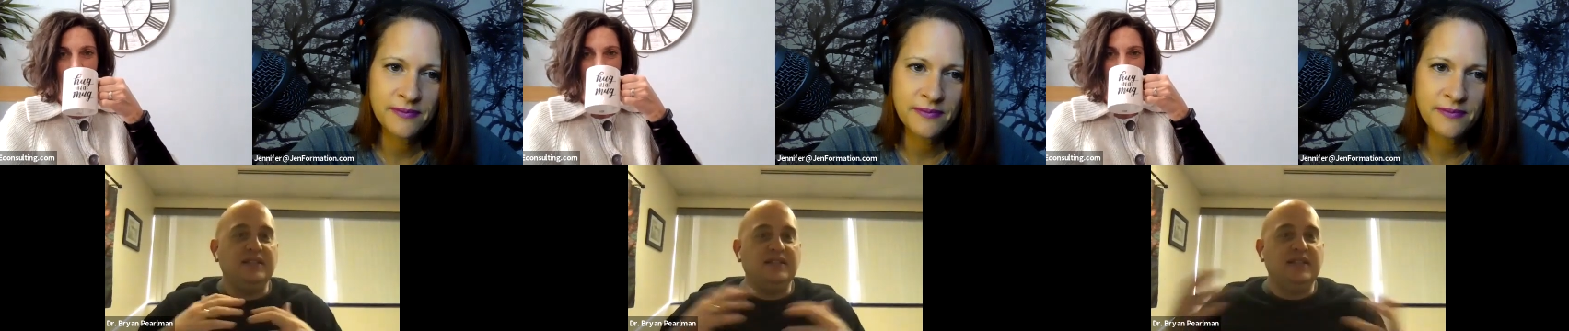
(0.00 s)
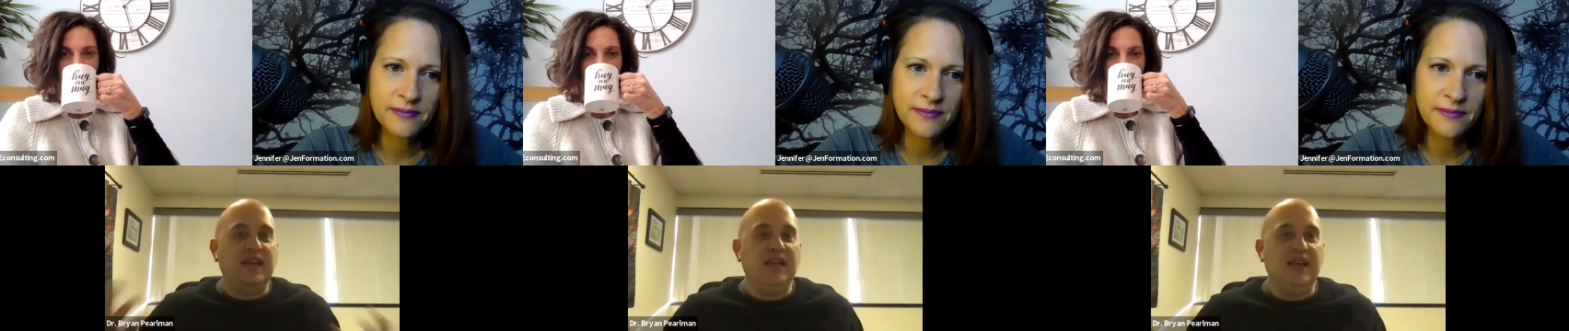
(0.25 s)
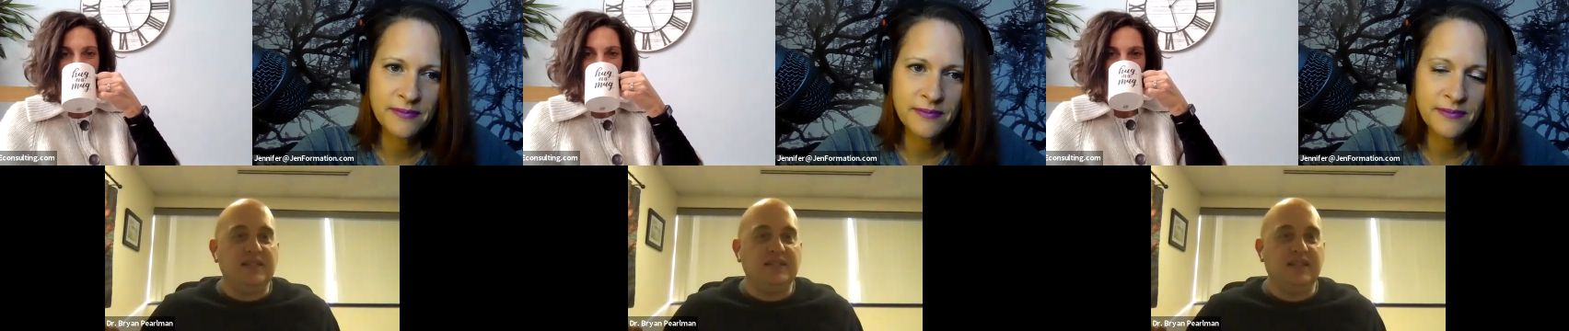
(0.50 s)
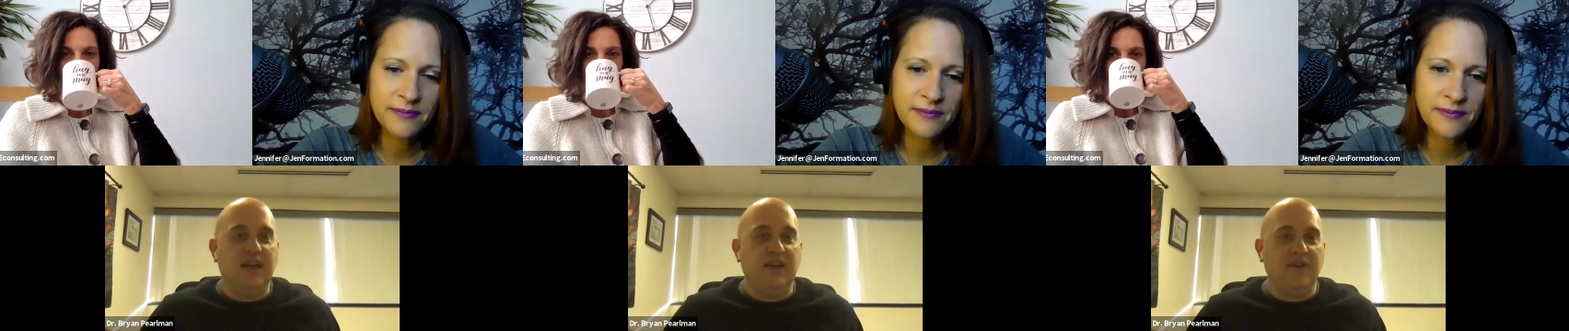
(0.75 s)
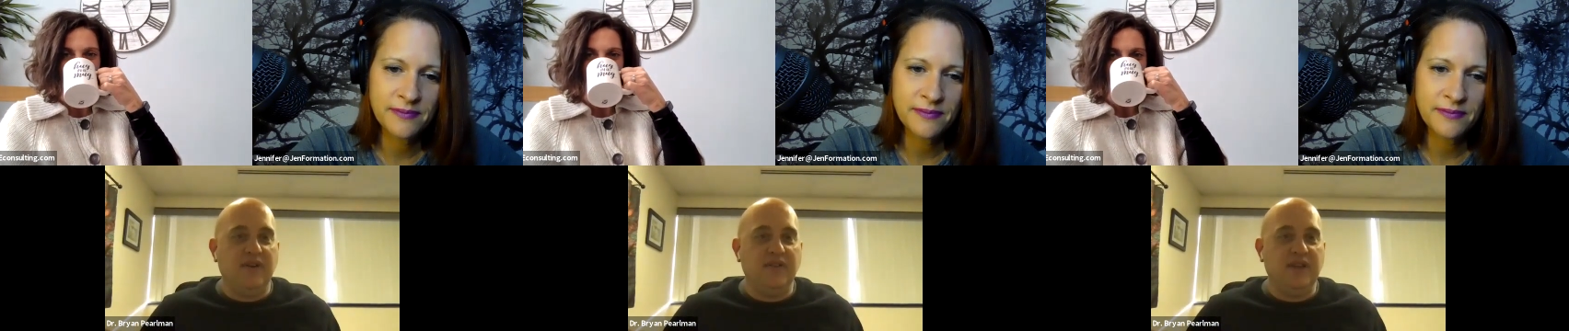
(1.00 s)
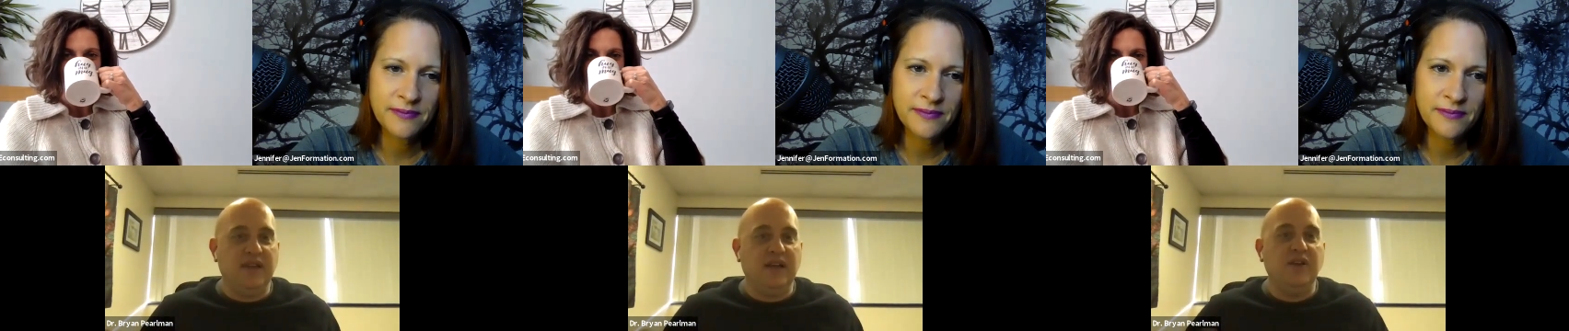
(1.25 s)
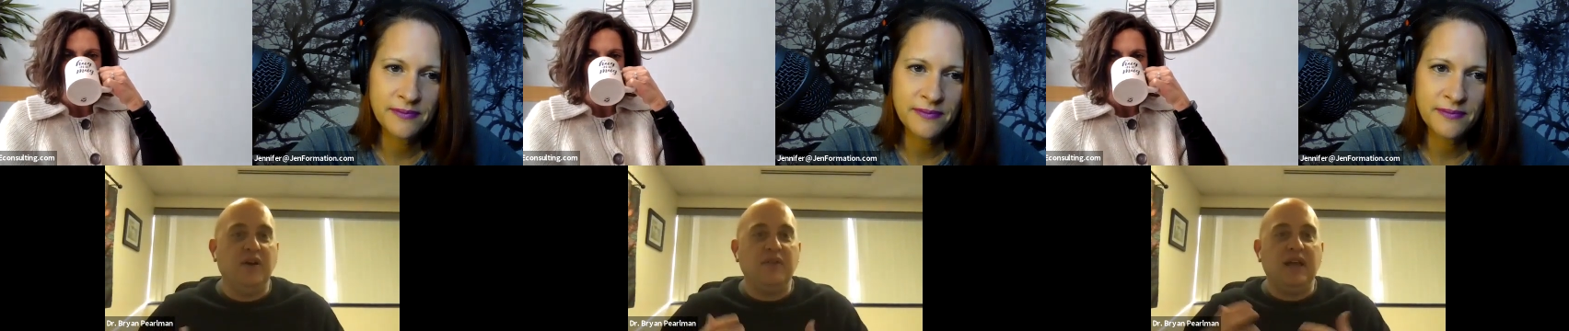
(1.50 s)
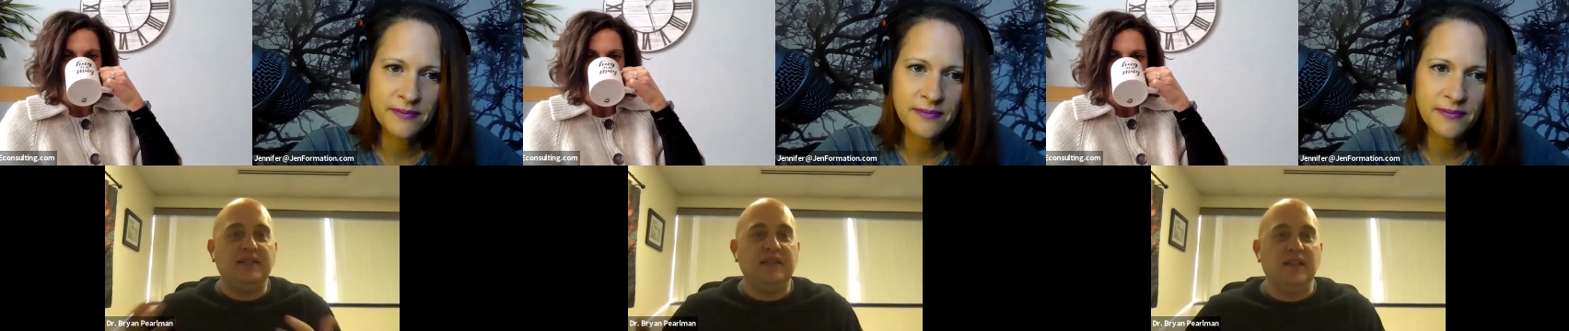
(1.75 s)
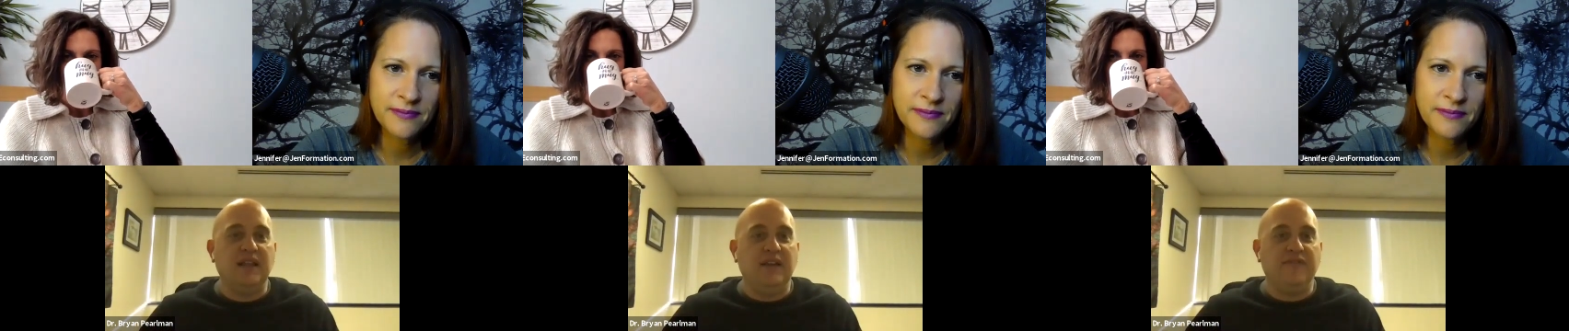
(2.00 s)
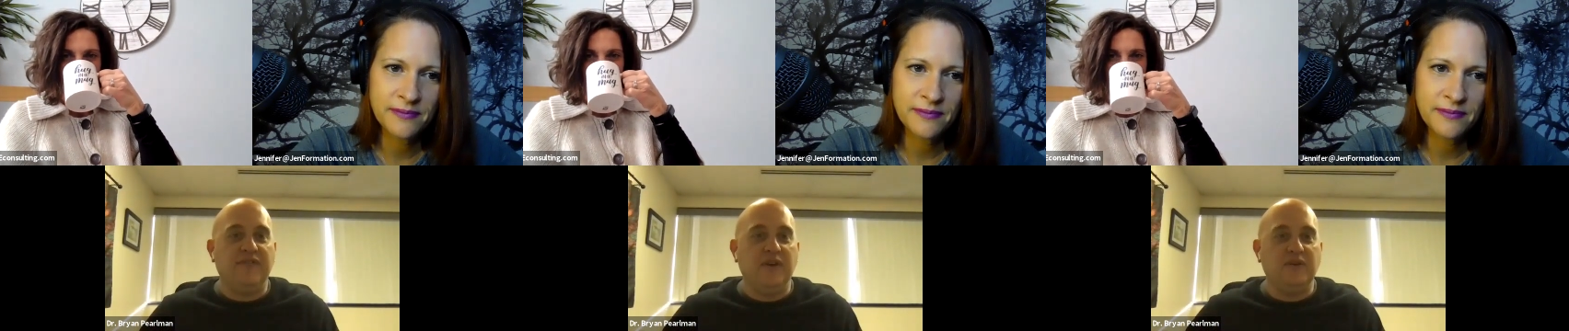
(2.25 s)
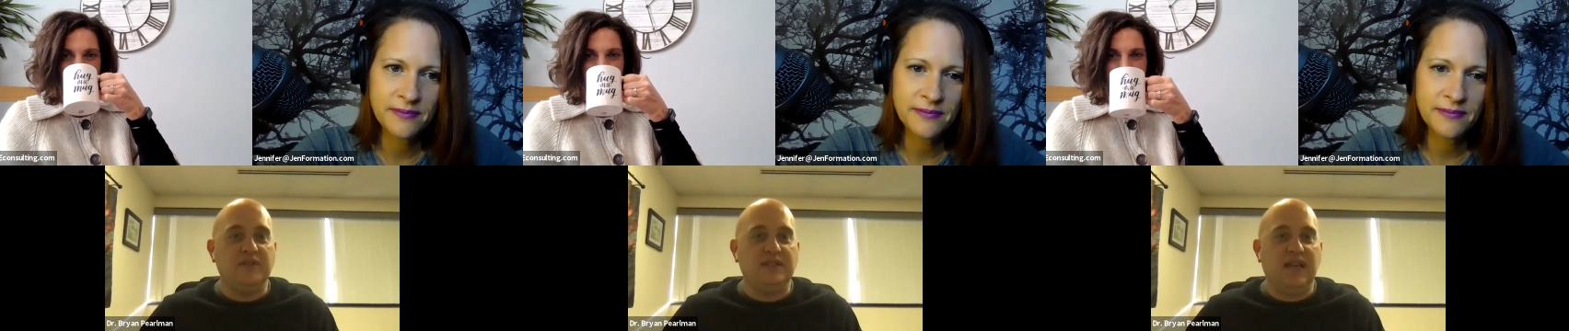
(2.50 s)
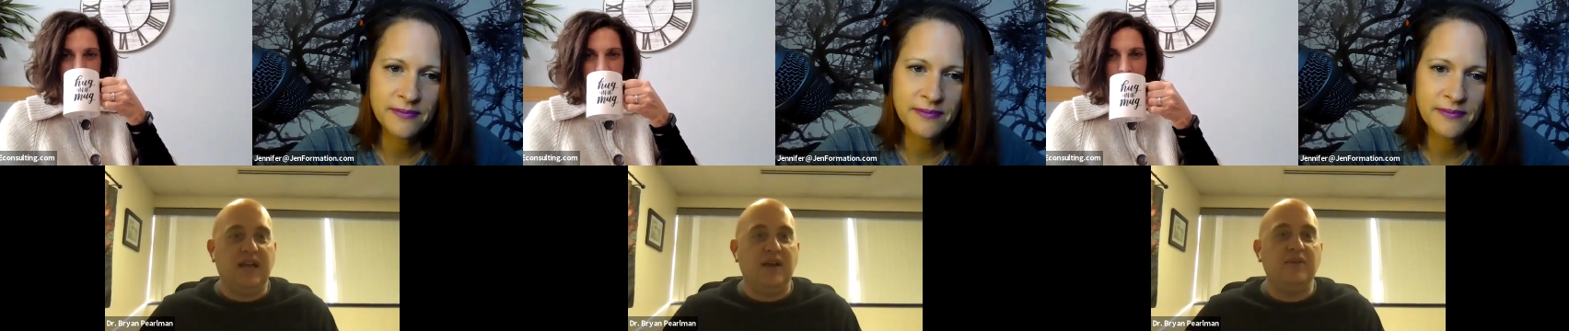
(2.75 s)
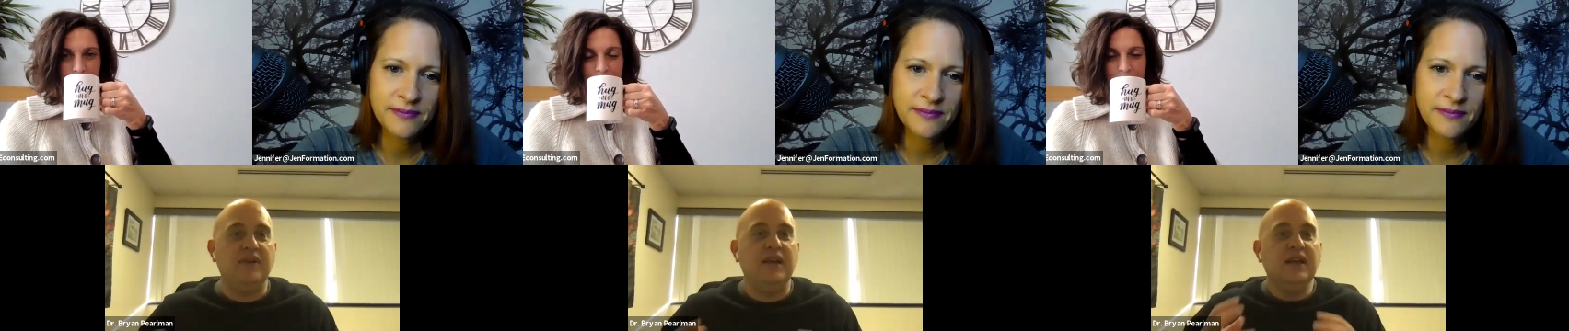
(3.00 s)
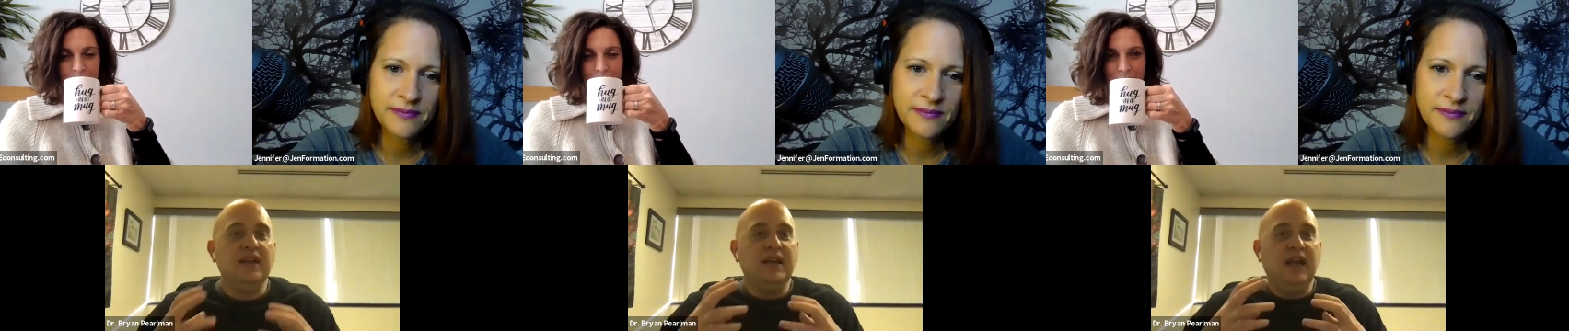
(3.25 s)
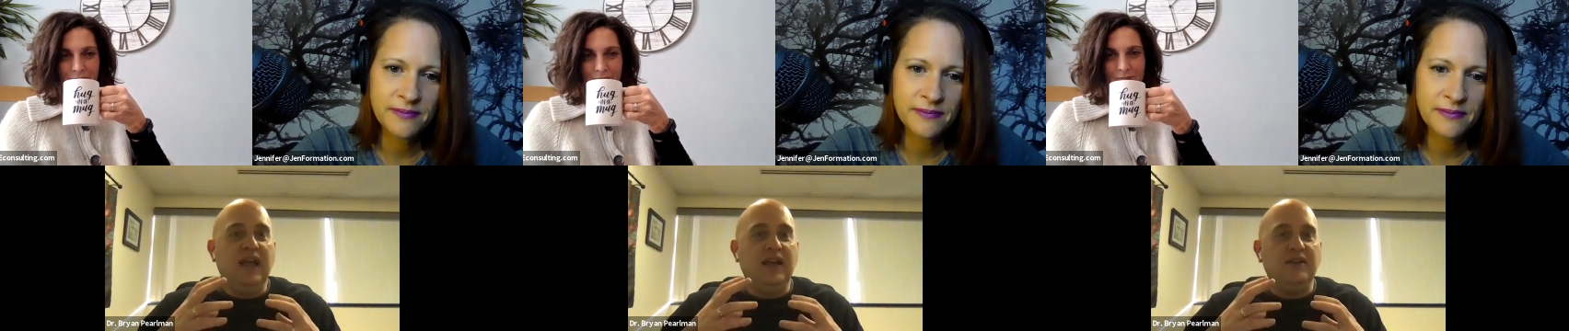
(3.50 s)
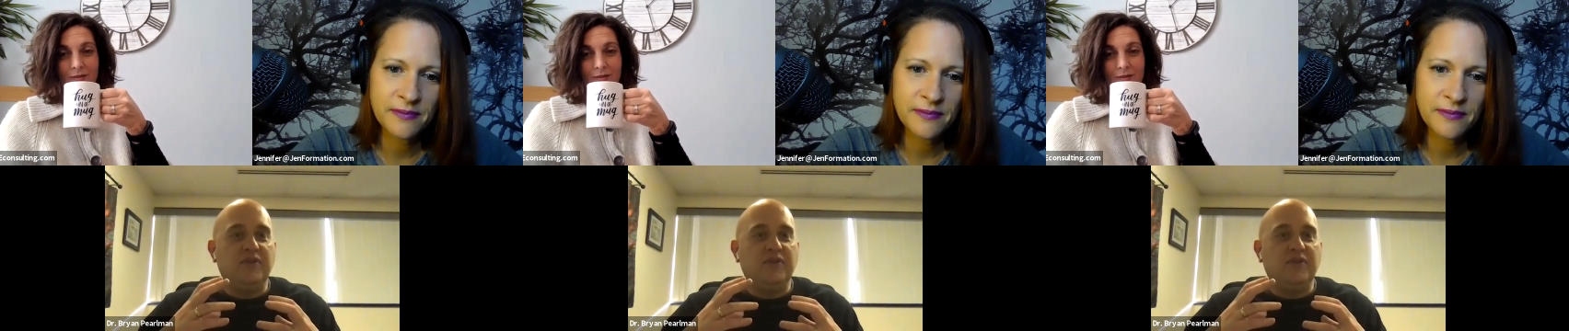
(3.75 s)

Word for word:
Speaker 1: I like to say yes to everything. I don't like to let folks down.